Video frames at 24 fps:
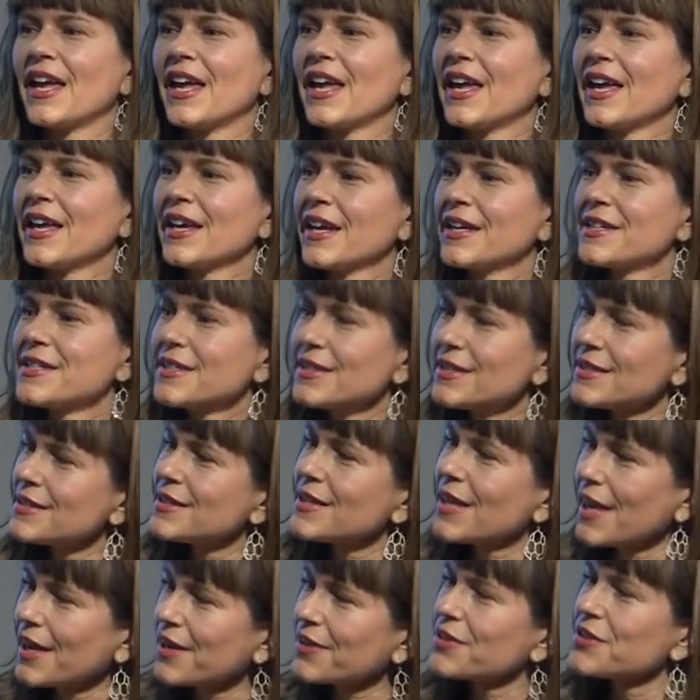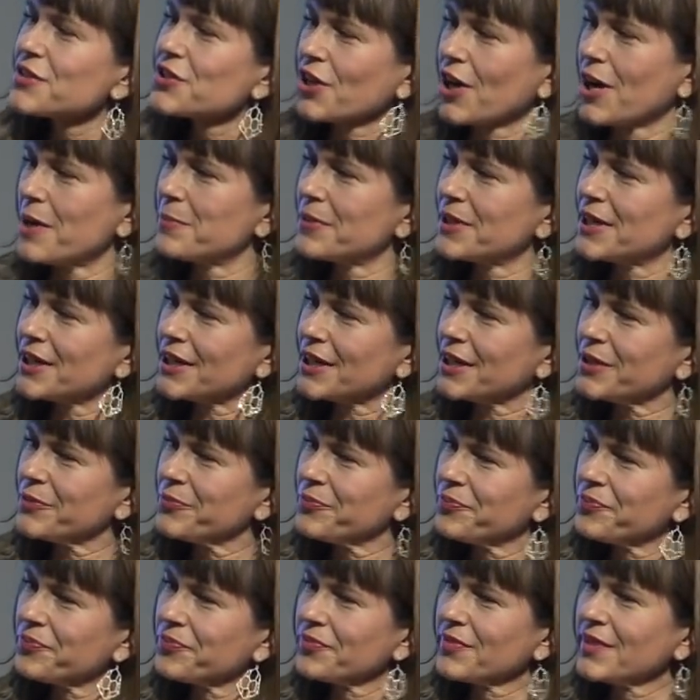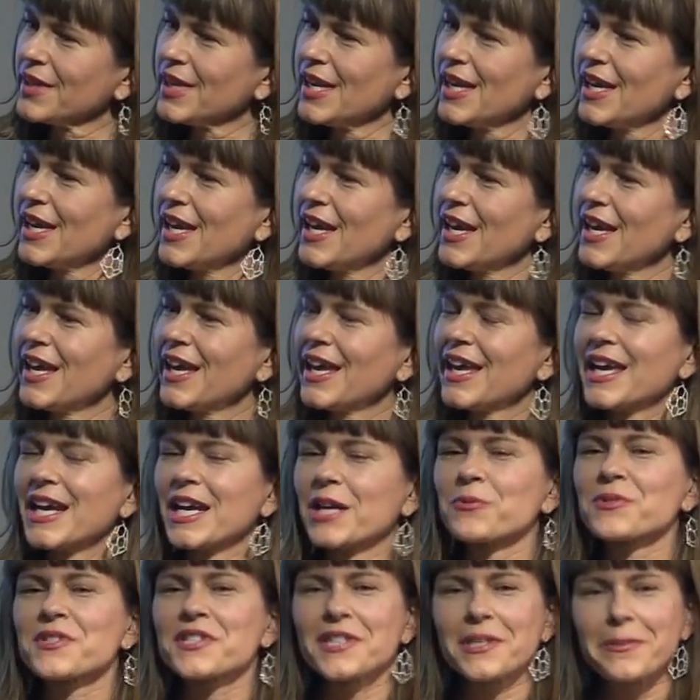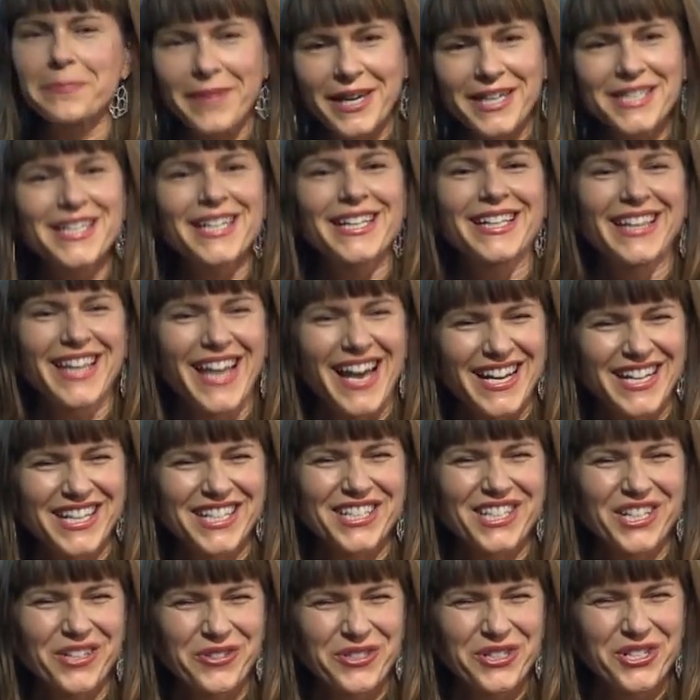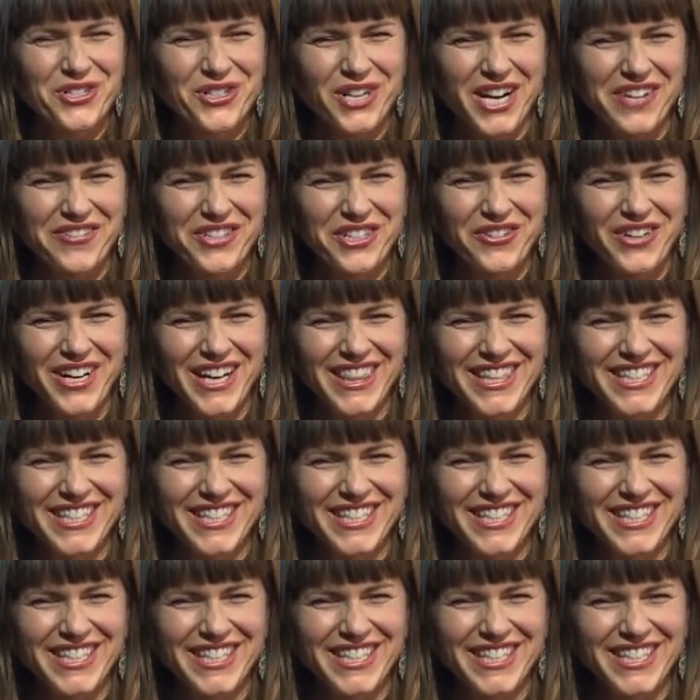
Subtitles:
and I didn't take the job here. And I was lamenting that as I was driving around